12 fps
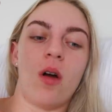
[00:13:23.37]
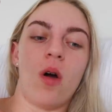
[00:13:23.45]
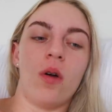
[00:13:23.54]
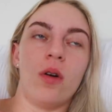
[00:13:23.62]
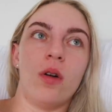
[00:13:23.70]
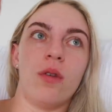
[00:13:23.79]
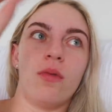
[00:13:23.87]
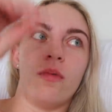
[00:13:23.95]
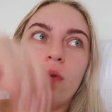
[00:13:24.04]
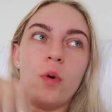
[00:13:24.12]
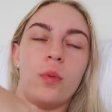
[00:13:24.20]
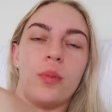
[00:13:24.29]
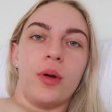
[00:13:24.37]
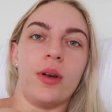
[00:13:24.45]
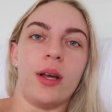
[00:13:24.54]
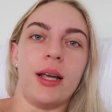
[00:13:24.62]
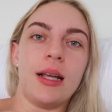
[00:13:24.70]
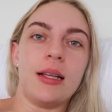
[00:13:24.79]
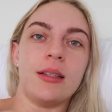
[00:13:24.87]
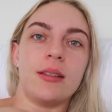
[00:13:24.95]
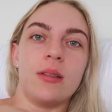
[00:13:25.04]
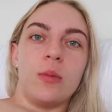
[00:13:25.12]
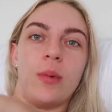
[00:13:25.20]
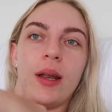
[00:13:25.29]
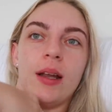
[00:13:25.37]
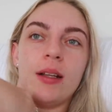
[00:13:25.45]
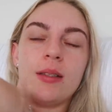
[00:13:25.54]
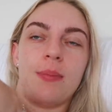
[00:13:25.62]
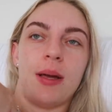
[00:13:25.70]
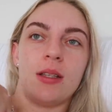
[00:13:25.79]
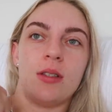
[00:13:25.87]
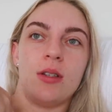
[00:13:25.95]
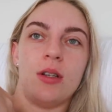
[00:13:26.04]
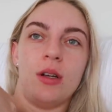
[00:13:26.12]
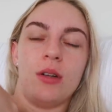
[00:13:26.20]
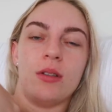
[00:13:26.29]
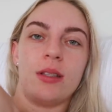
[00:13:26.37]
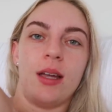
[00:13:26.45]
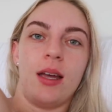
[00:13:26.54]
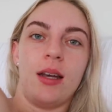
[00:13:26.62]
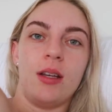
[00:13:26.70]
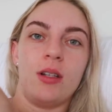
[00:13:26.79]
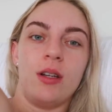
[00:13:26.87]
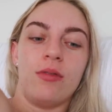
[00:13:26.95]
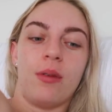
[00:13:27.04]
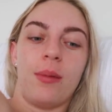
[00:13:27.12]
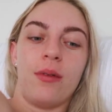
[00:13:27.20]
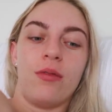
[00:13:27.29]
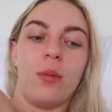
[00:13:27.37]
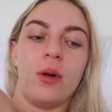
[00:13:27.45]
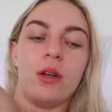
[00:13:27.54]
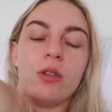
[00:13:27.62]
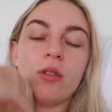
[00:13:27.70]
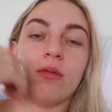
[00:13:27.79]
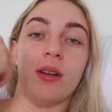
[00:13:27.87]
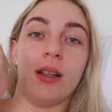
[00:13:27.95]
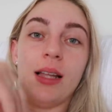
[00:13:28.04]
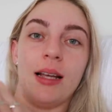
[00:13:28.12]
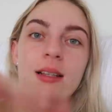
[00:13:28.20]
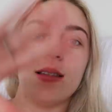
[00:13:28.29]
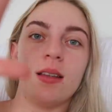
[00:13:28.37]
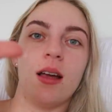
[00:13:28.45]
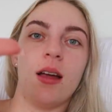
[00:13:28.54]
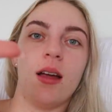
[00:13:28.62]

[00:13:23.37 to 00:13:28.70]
On a full moon is when it's best to use the energy from the full moon to release